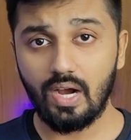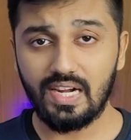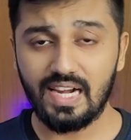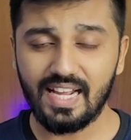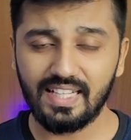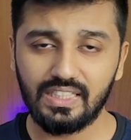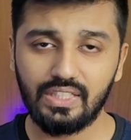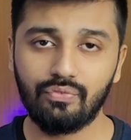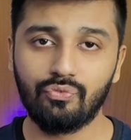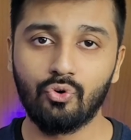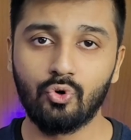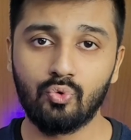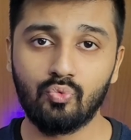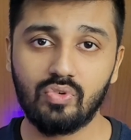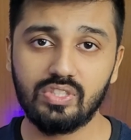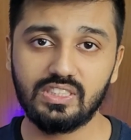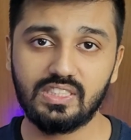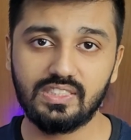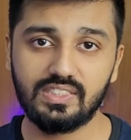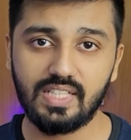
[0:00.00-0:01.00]
I like the Phone
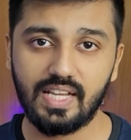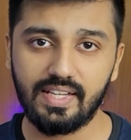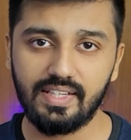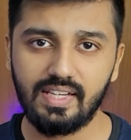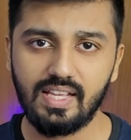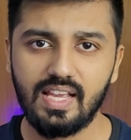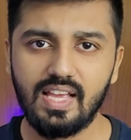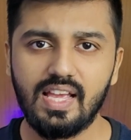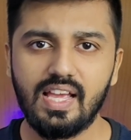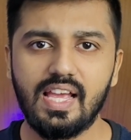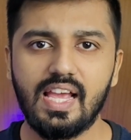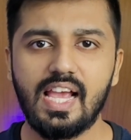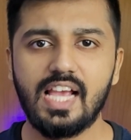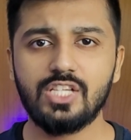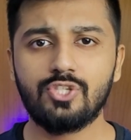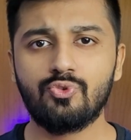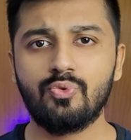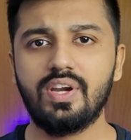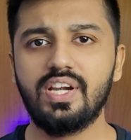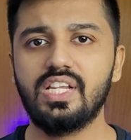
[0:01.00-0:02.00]
1's design,
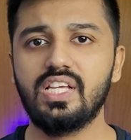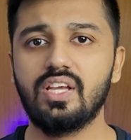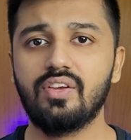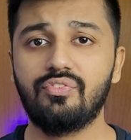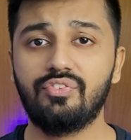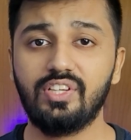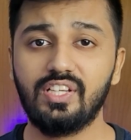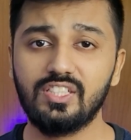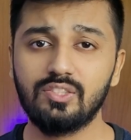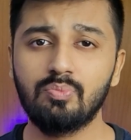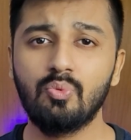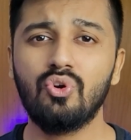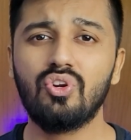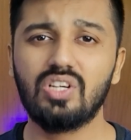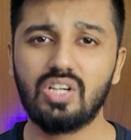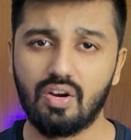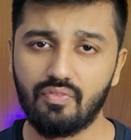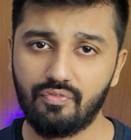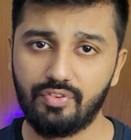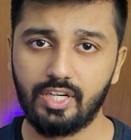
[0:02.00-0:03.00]
S20 FE is more
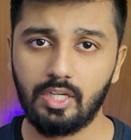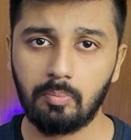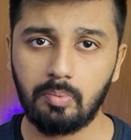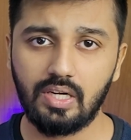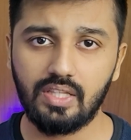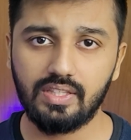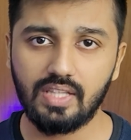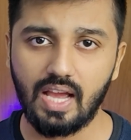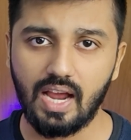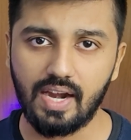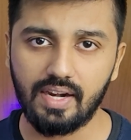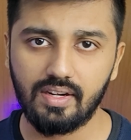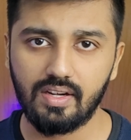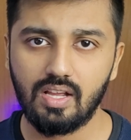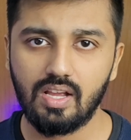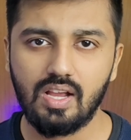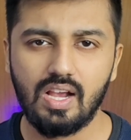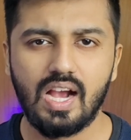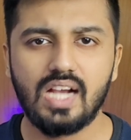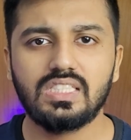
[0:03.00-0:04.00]
comfortable in the hand
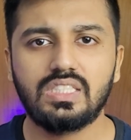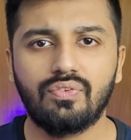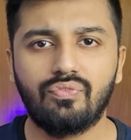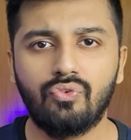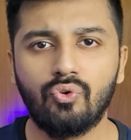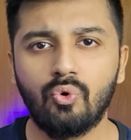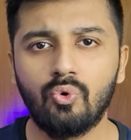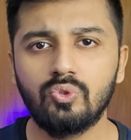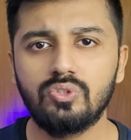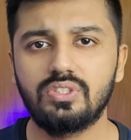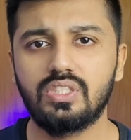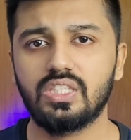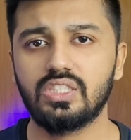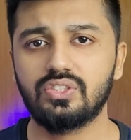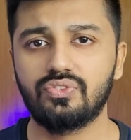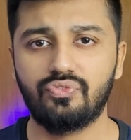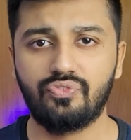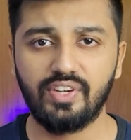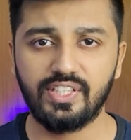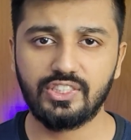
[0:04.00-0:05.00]
as the phone
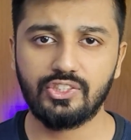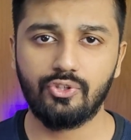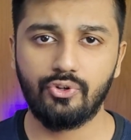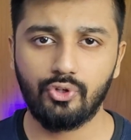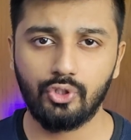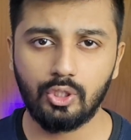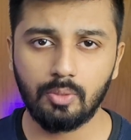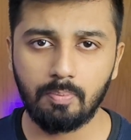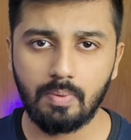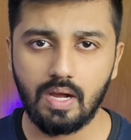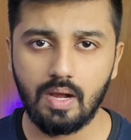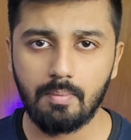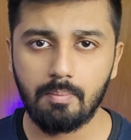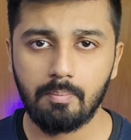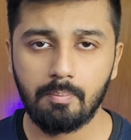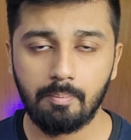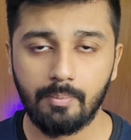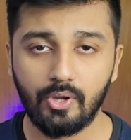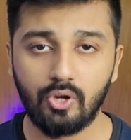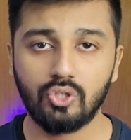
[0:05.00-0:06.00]
just fits into the palm
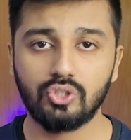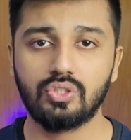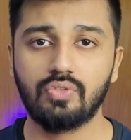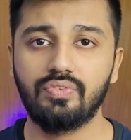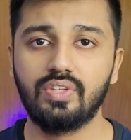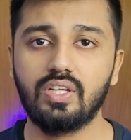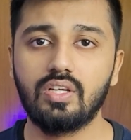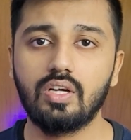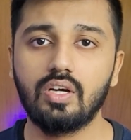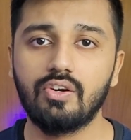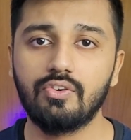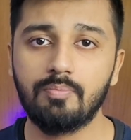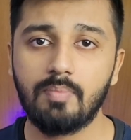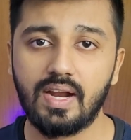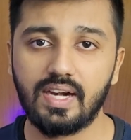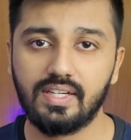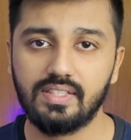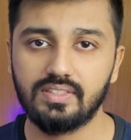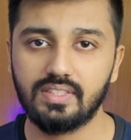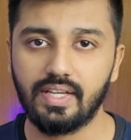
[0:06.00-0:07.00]
because of the curved
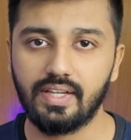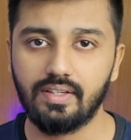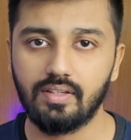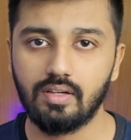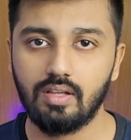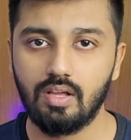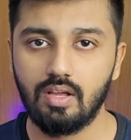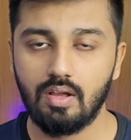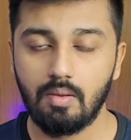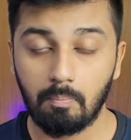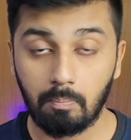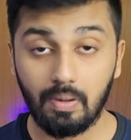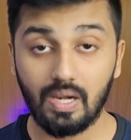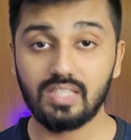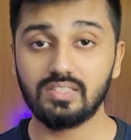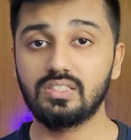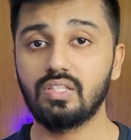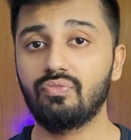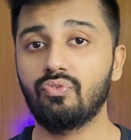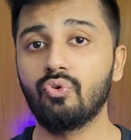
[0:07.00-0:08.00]
back design.
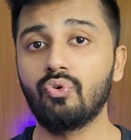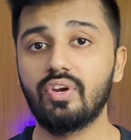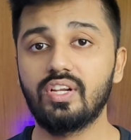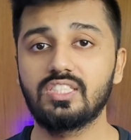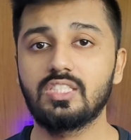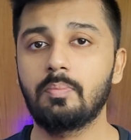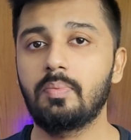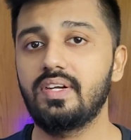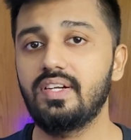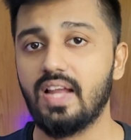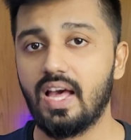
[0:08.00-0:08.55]
Plus the phone is a bit